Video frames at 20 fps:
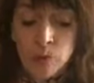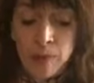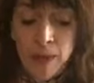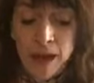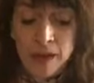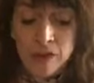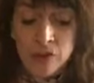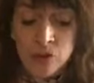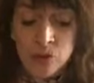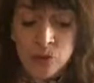
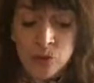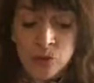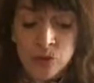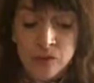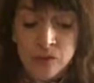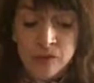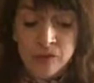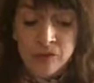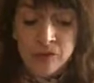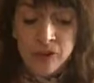mantles
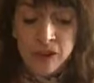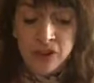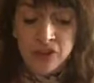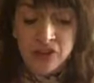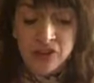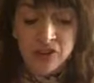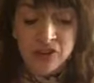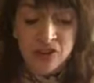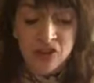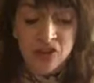in
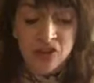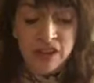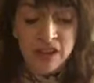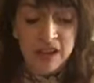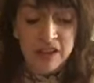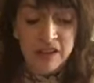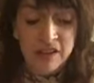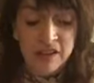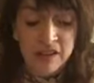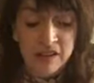freshest
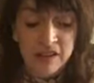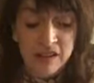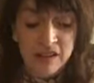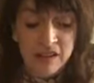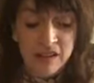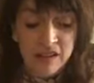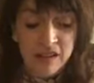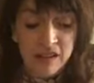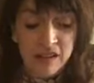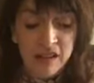cheek,
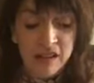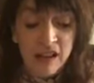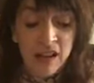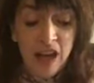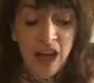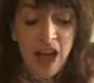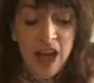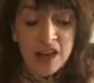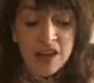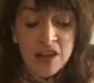
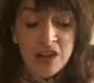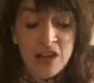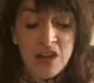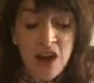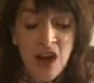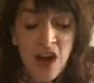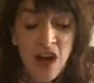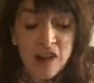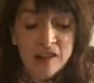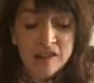and
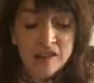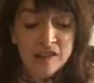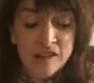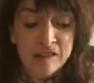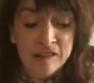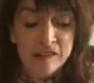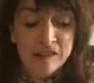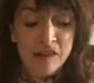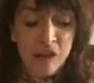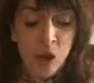
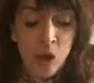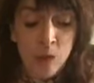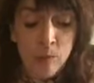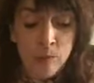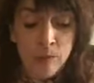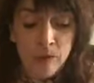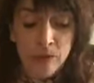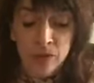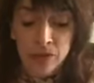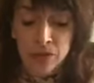Narcissus
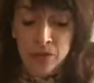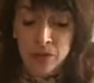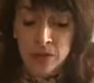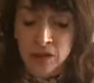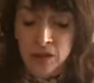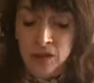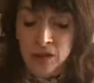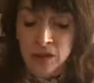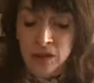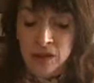opeth
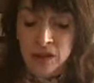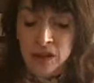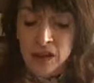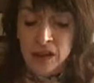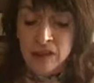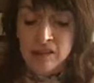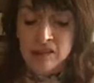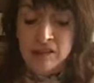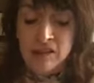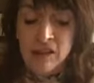
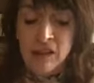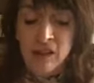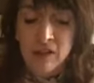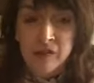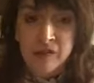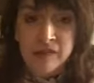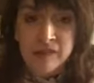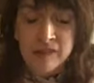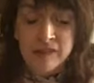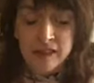his
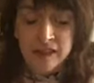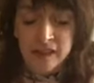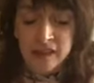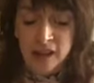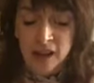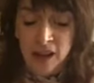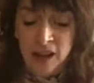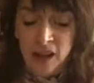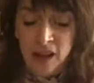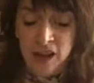lovesick
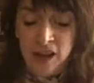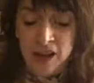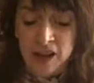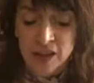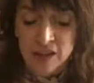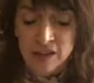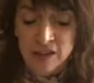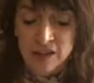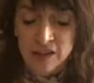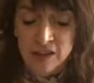
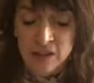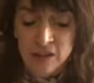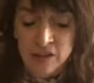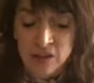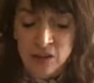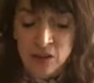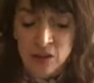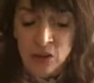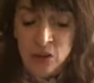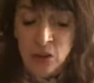eyne,
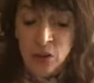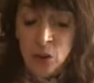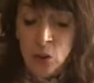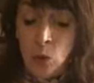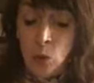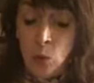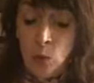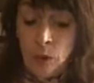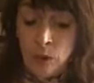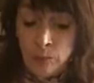
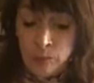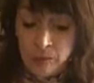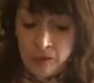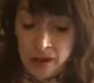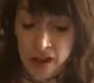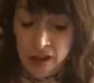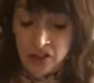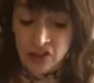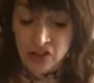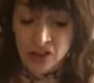when
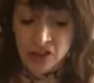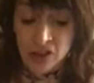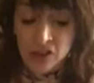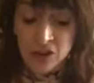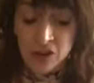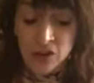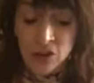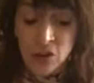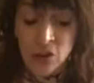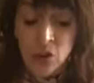pleasure
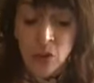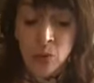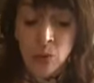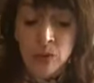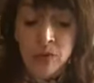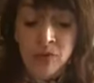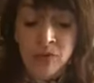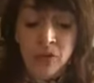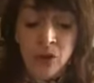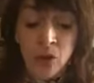
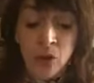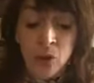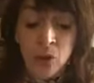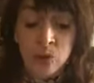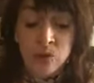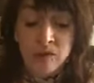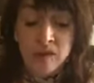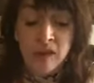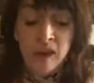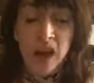with
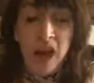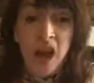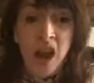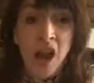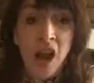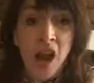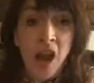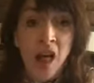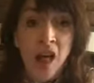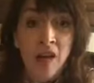those I
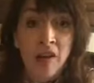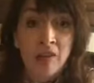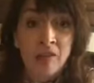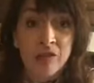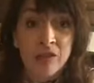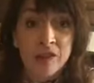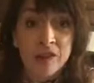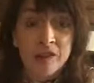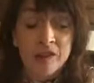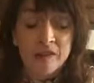love
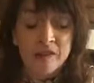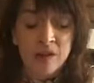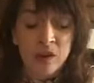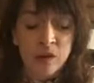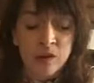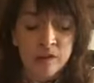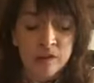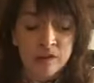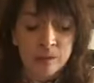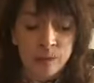is so
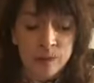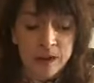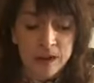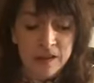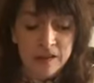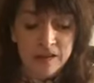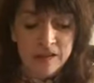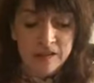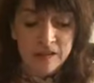sweet,